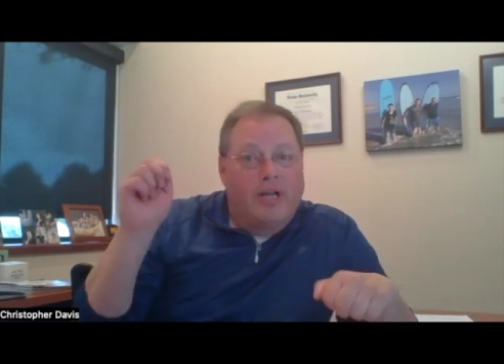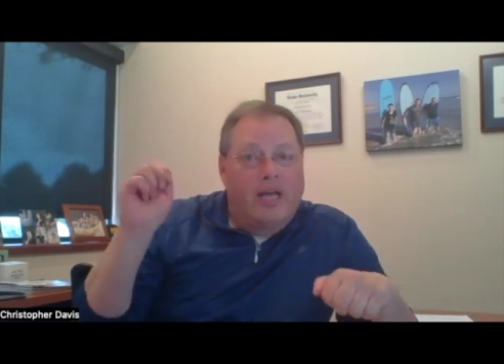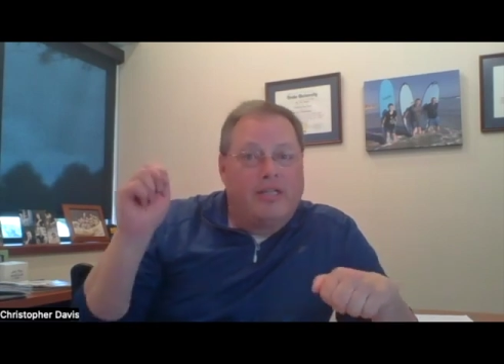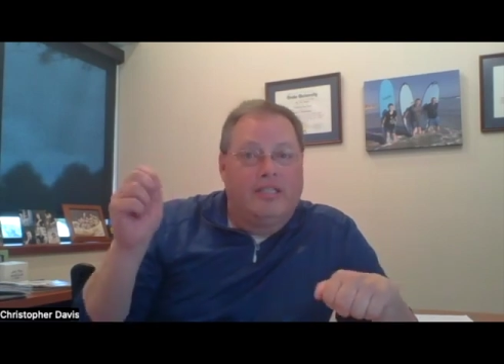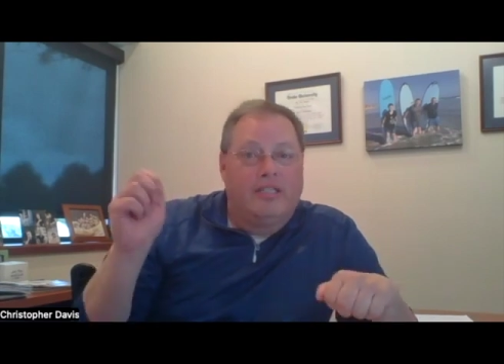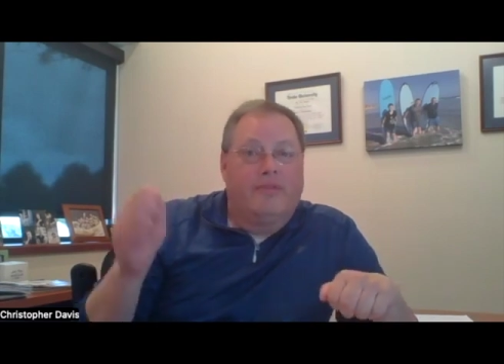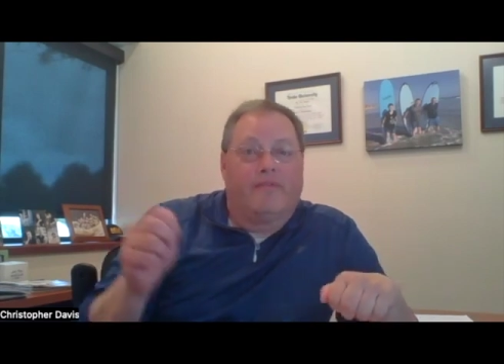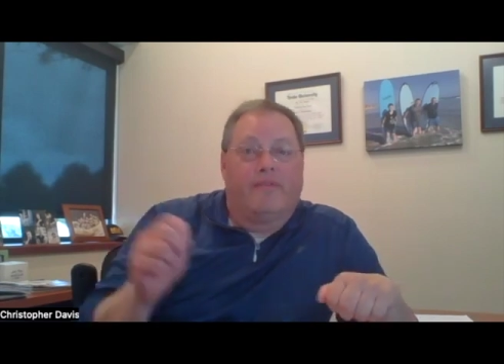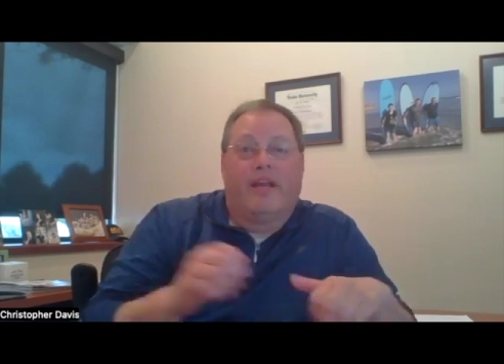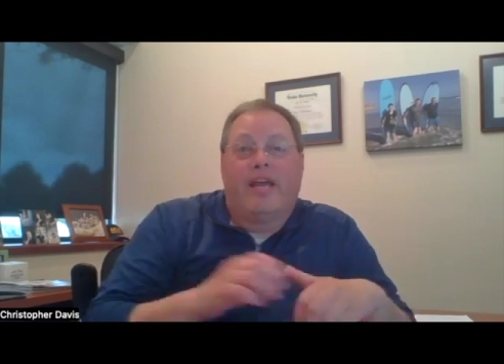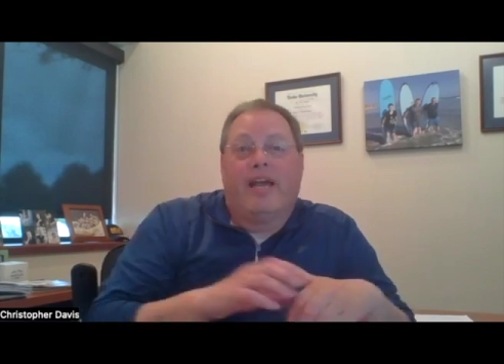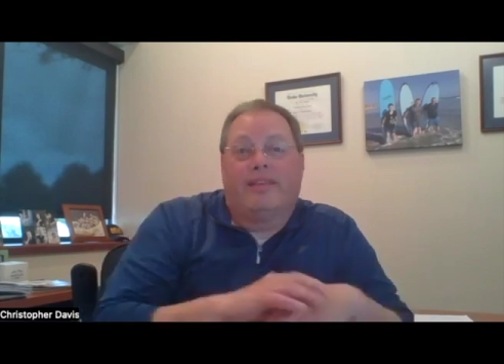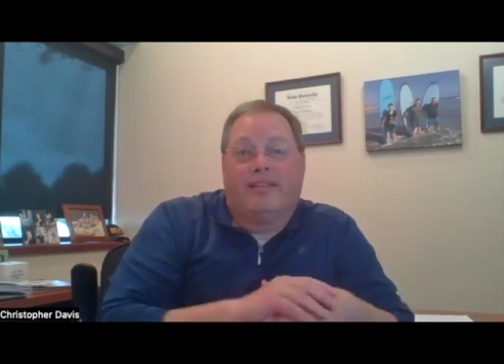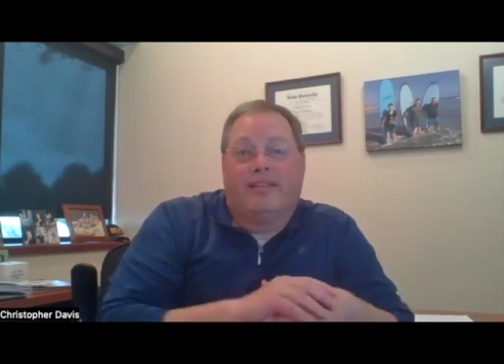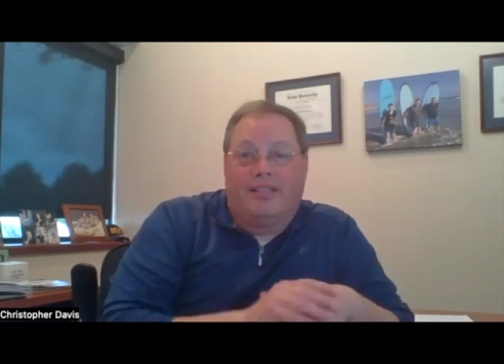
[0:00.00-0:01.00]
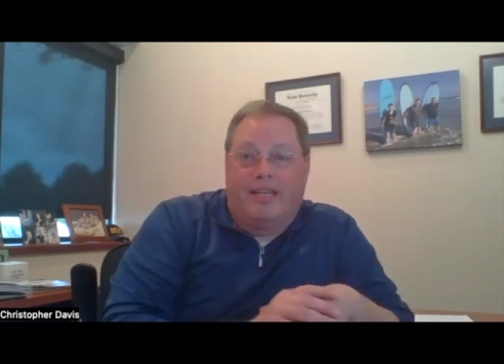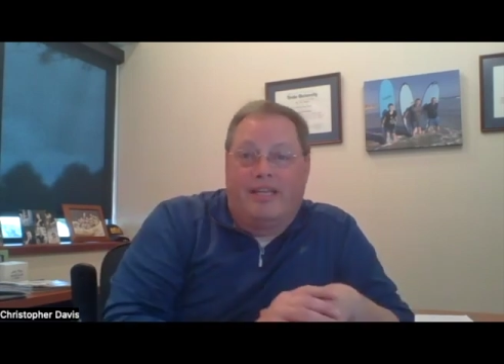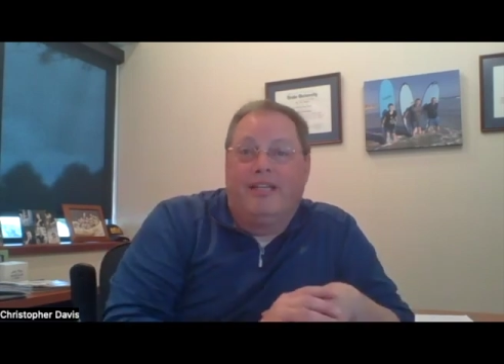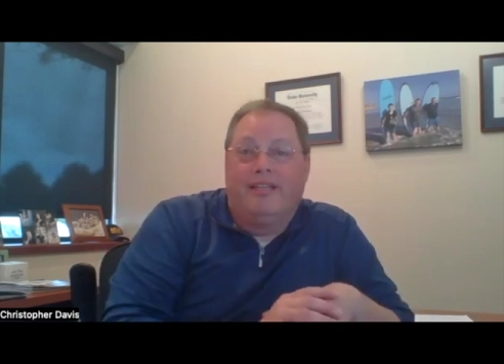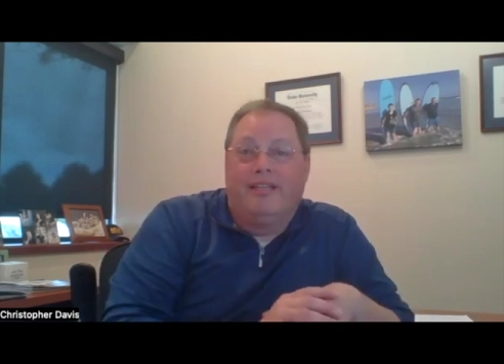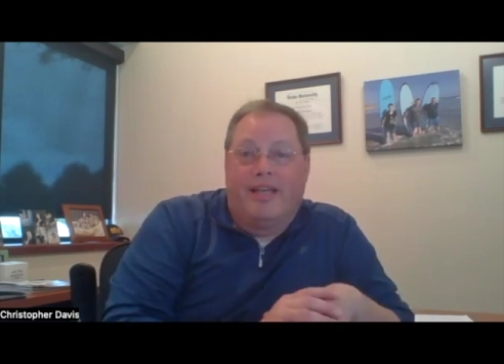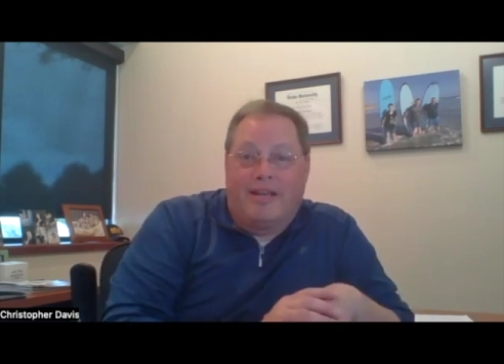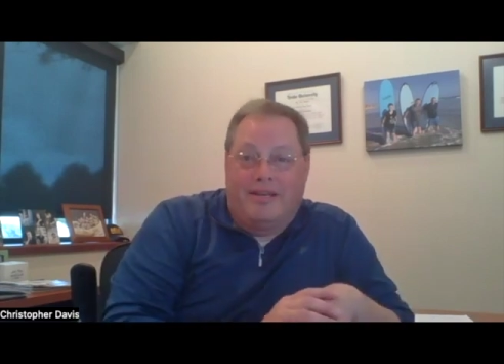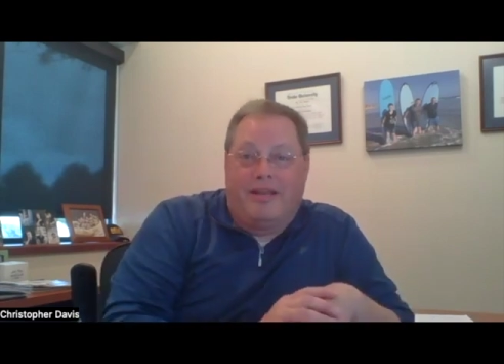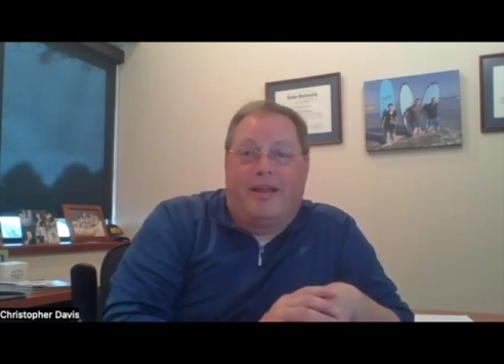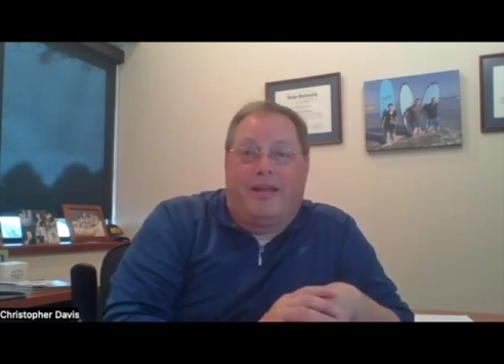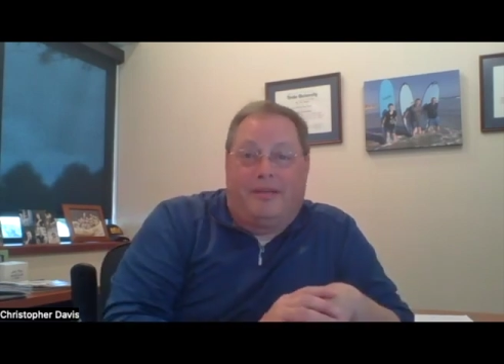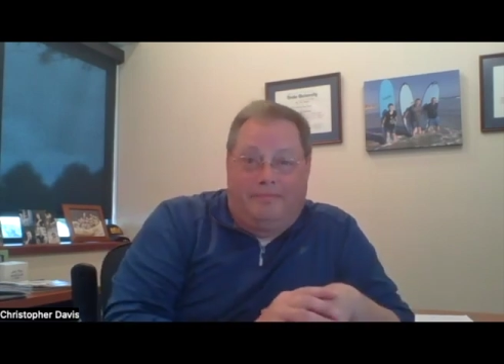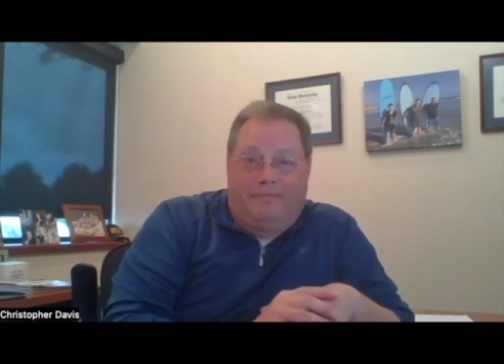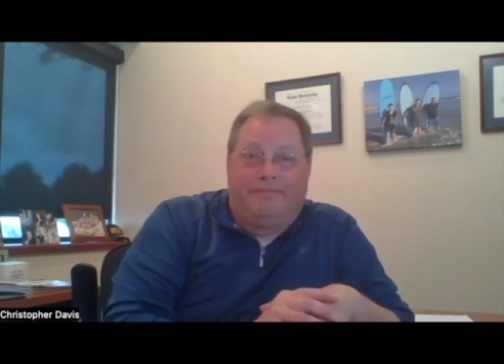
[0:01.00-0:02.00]
on the different hat that they need that
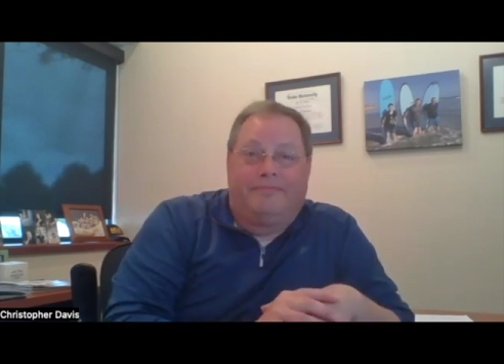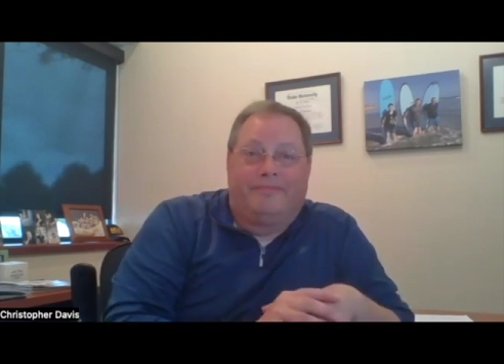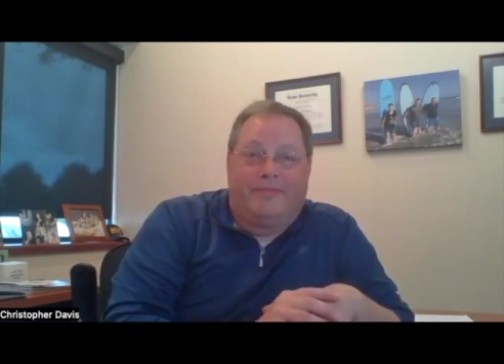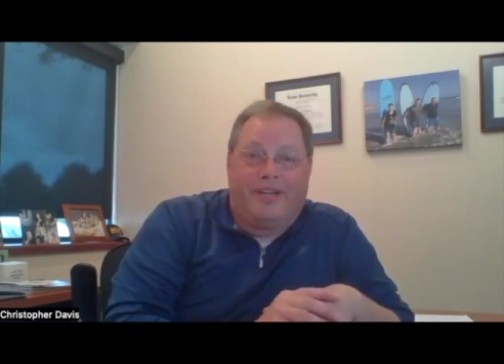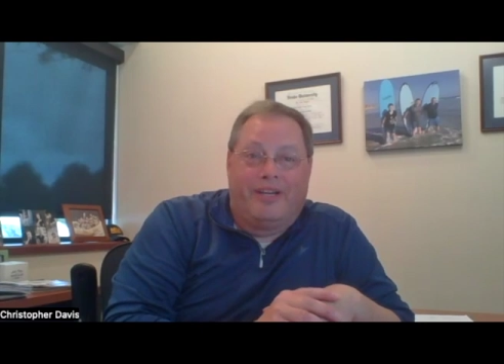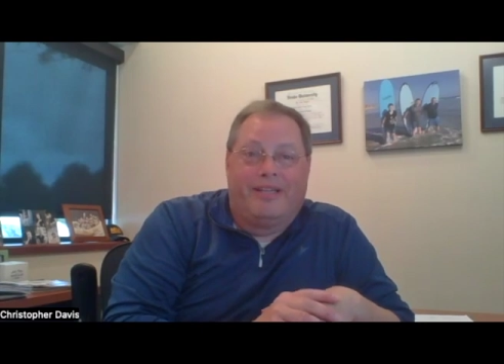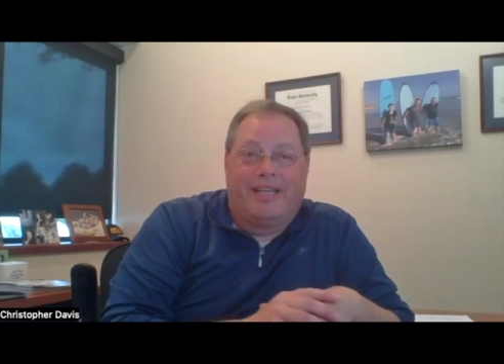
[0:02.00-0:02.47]
day, right?